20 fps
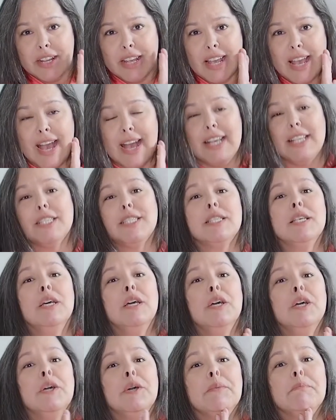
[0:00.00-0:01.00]
It has
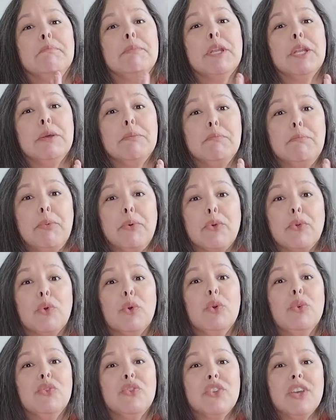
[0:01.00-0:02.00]
been
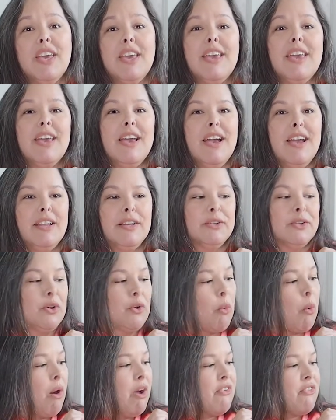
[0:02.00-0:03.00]
improved and
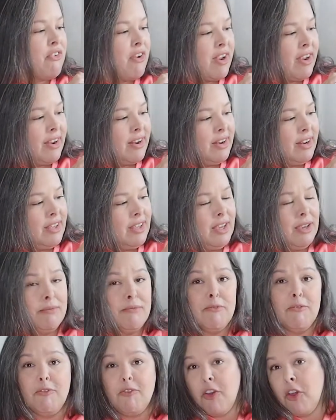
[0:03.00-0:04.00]
quite frankly
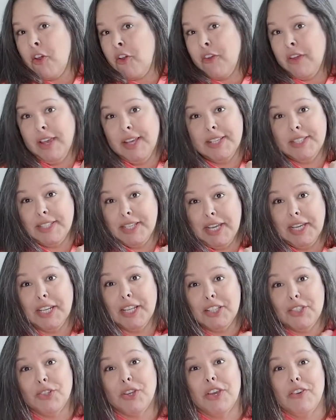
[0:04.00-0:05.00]
I'm very
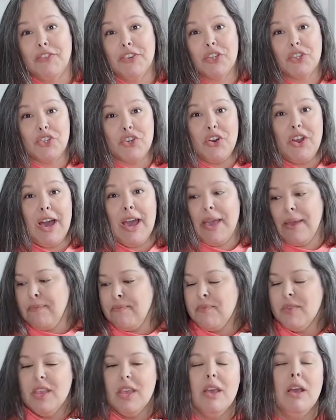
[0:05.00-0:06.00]
excited to give it a try
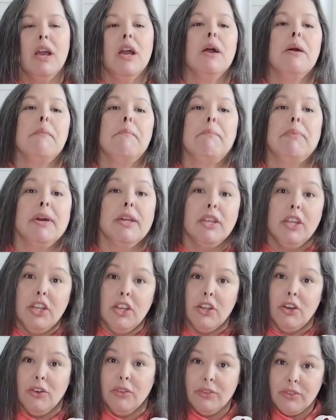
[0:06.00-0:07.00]
but you
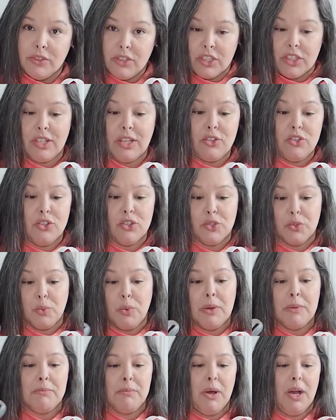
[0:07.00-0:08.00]
know this is just
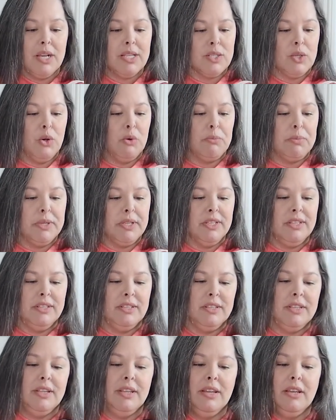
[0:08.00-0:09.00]
one box open
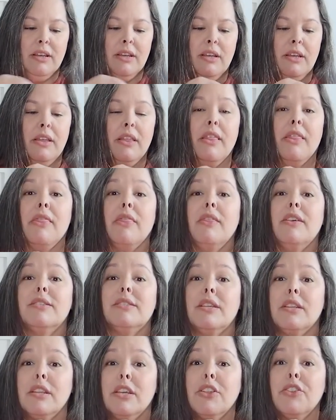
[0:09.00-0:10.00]
there's
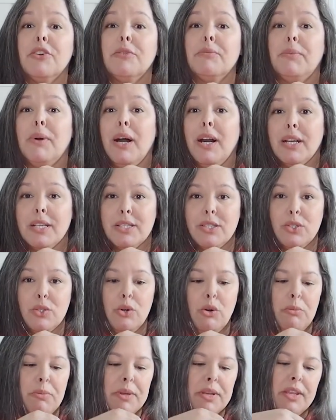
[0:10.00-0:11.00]
another box to
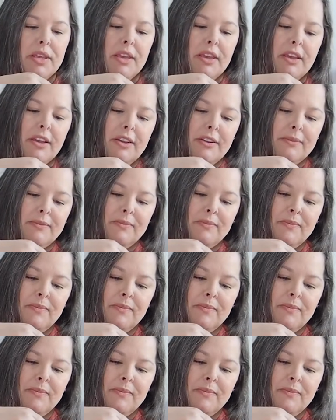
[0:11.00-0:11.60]
open here